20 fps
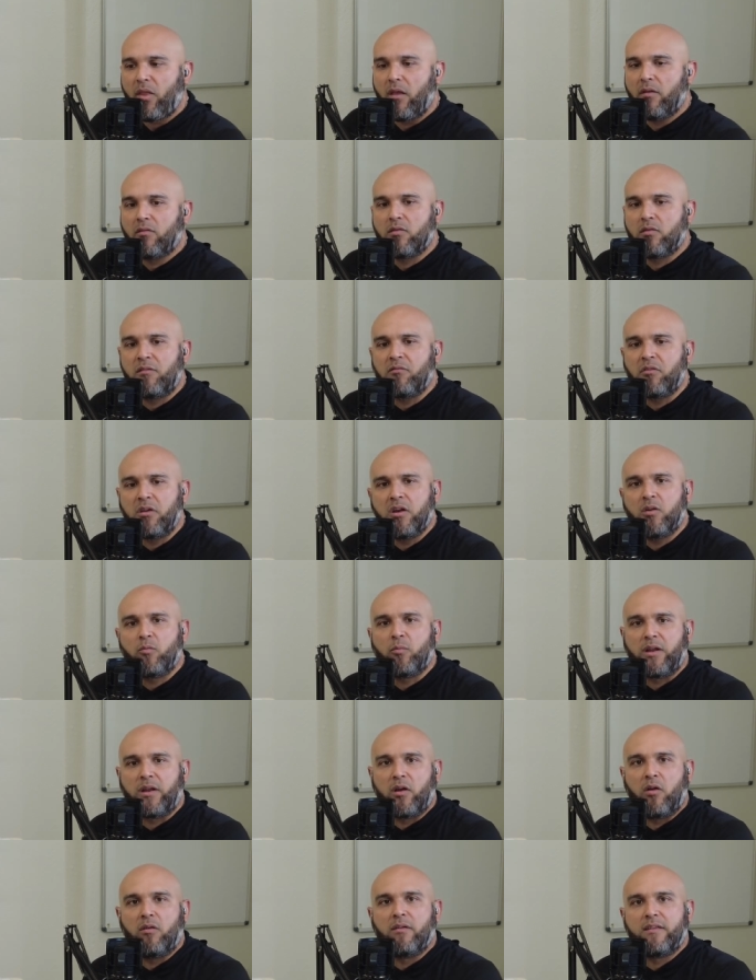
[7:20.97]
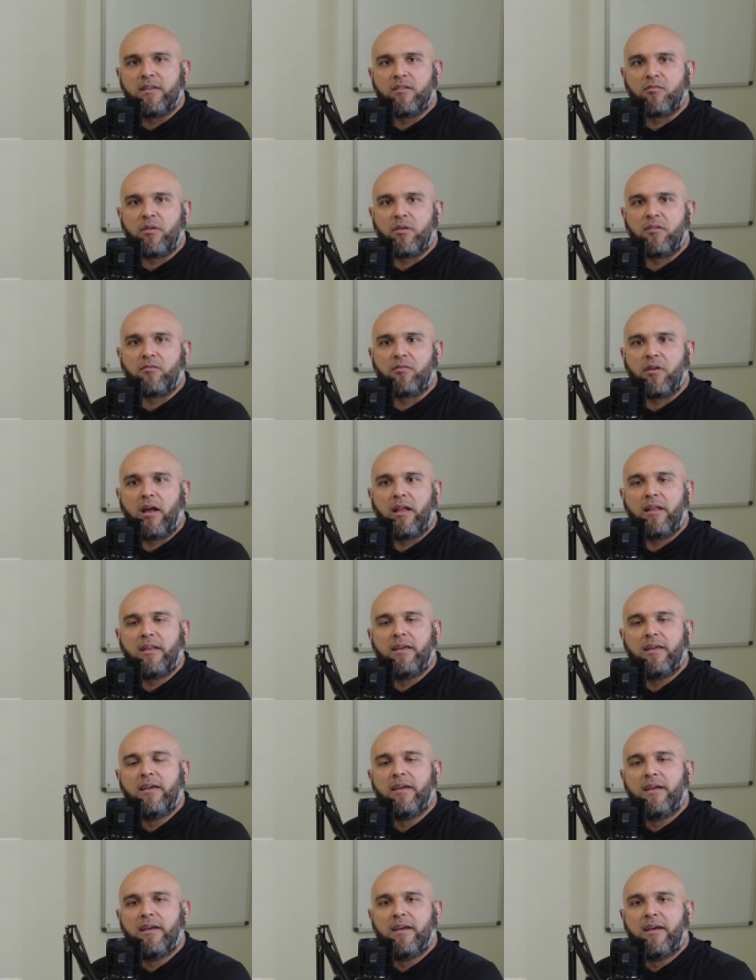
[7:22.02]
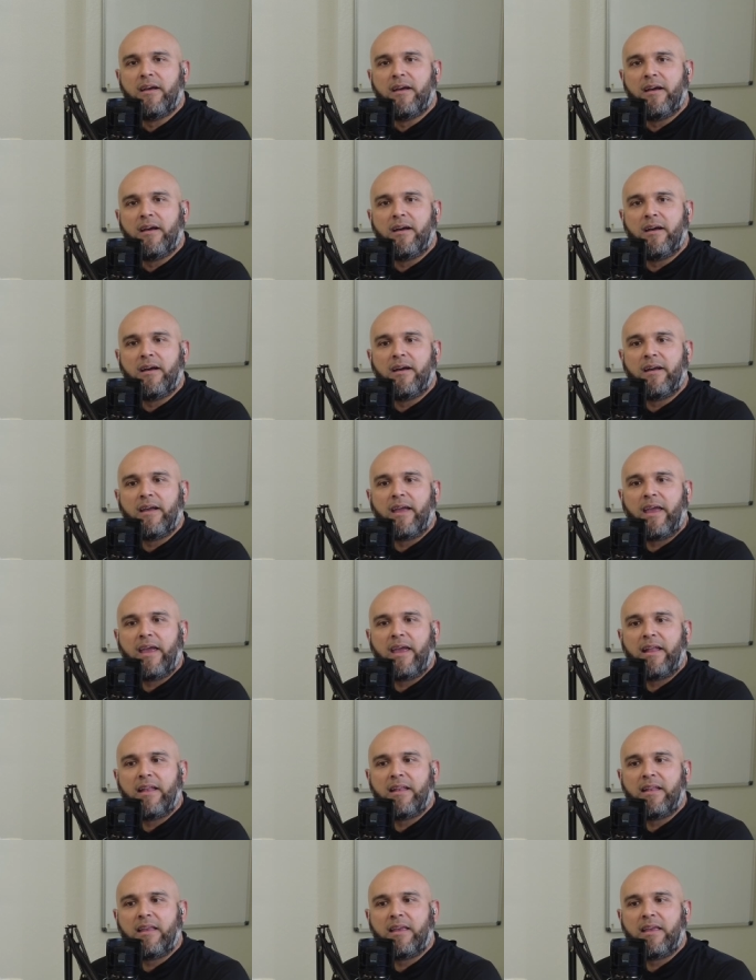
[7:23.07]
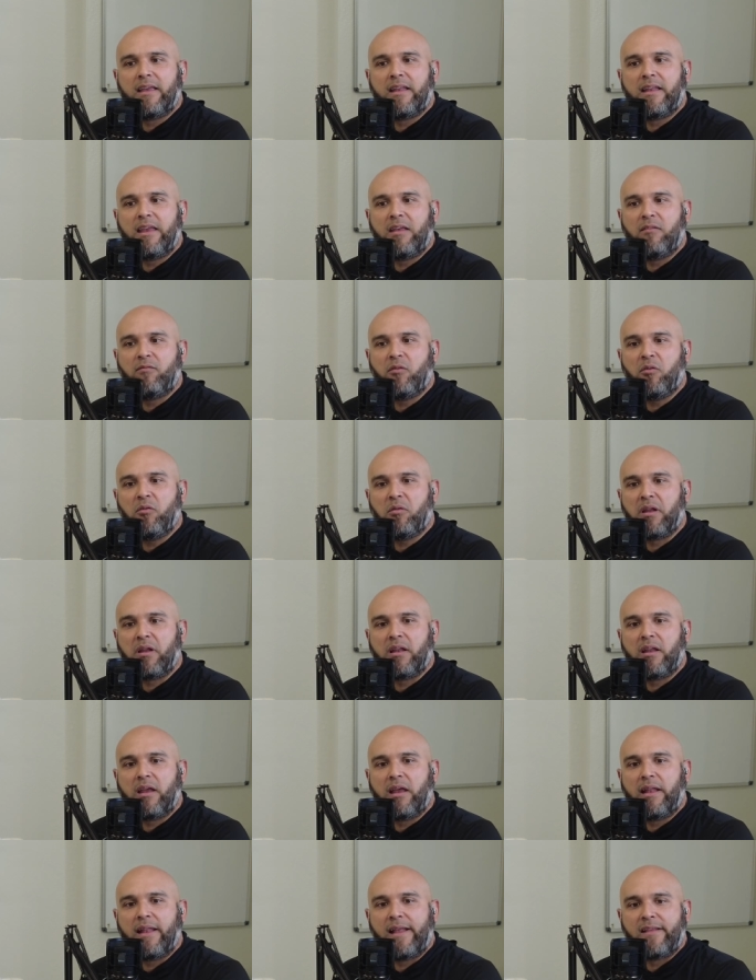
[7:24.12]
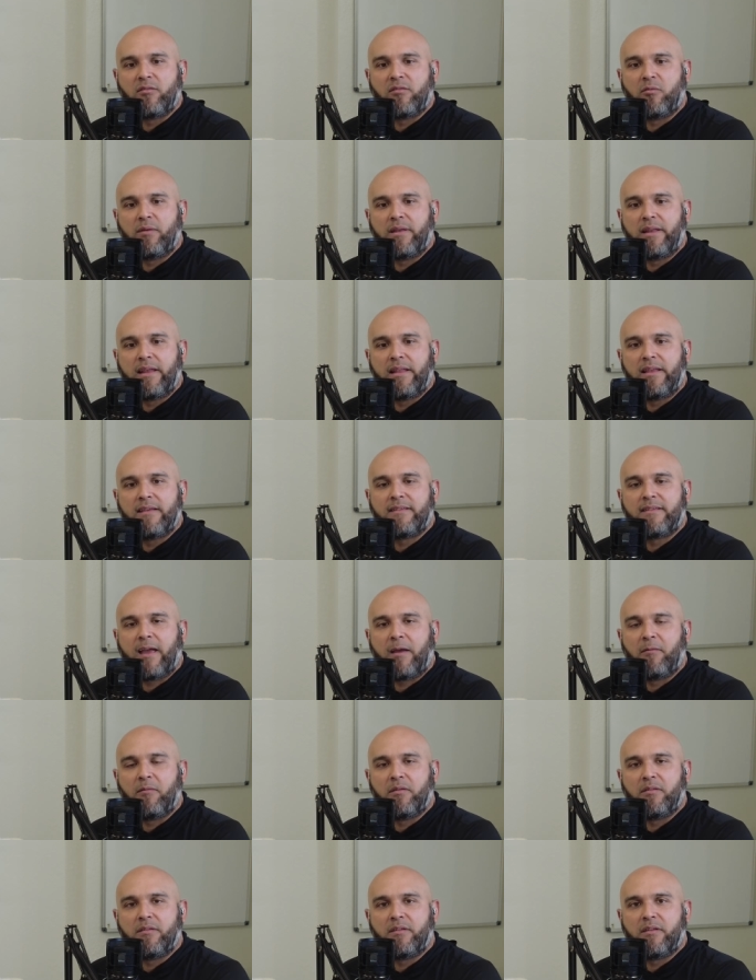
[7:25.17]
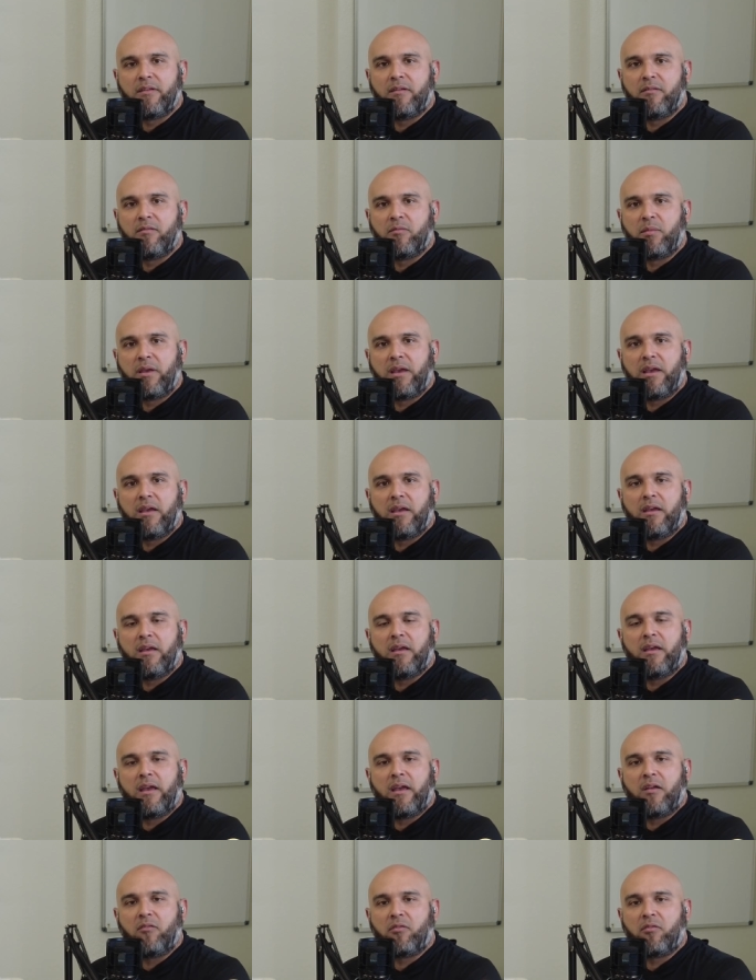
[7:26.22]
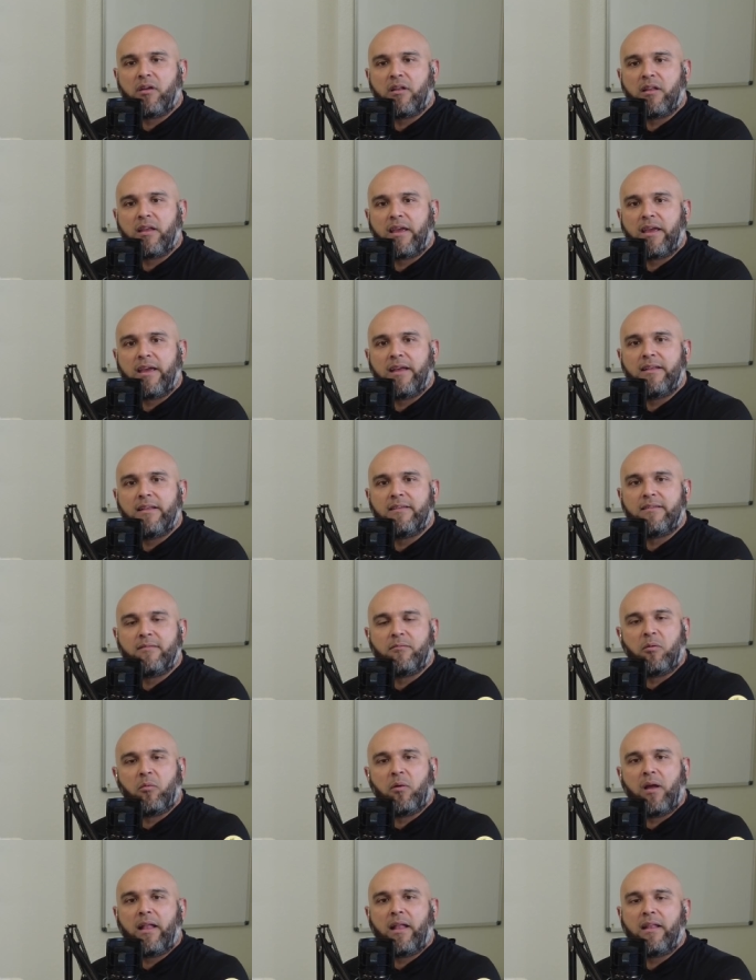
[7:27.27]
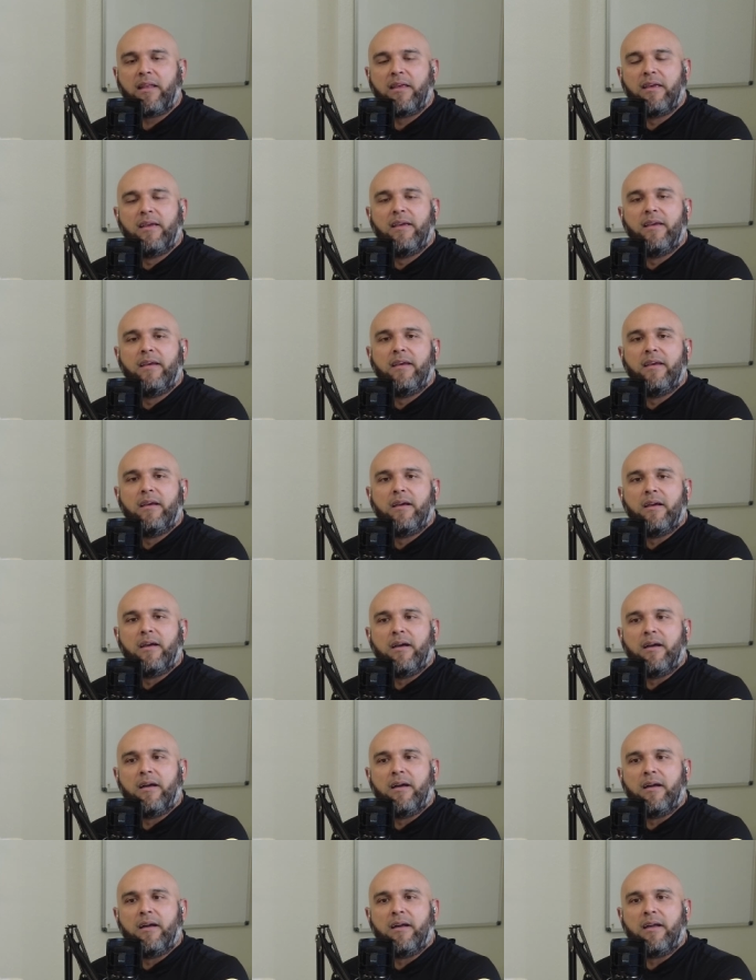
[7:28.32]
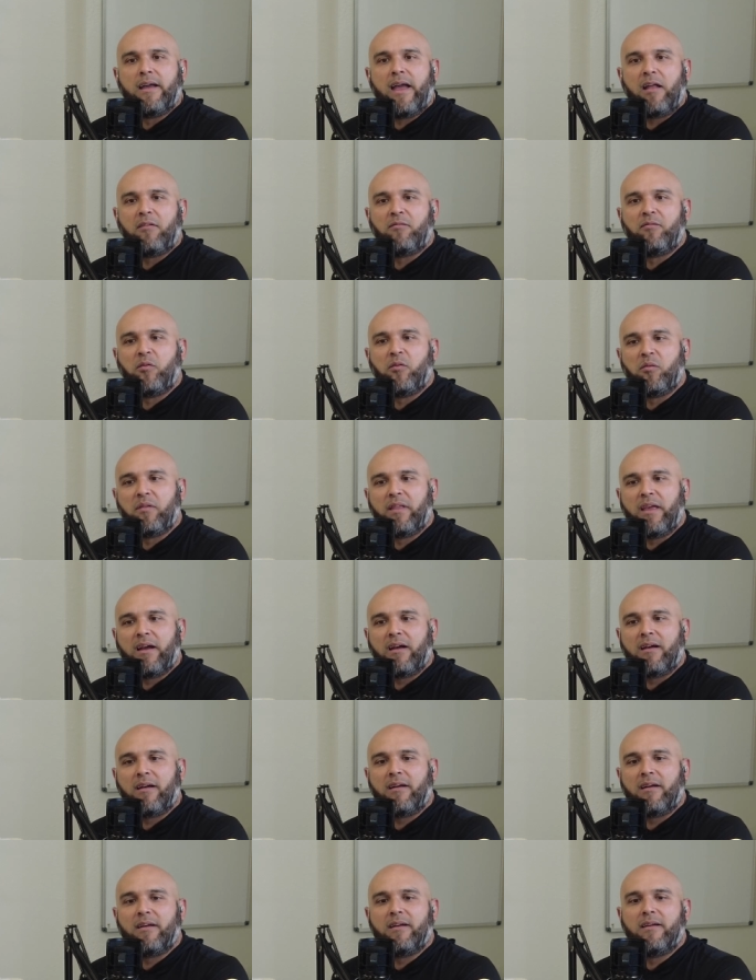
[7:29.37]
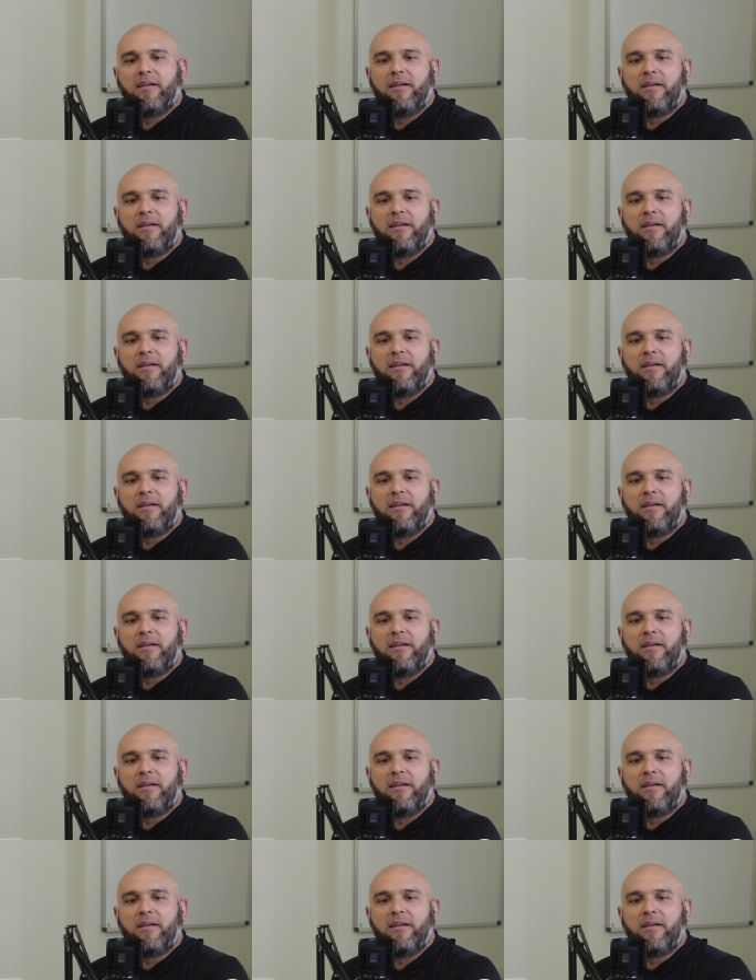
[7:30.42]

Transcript: So every year we'd go to this restaurant uh, and and eat food, and and that's what we did this time. It was just, it was me, Andrea, and the kids. We went. Uh, had food there,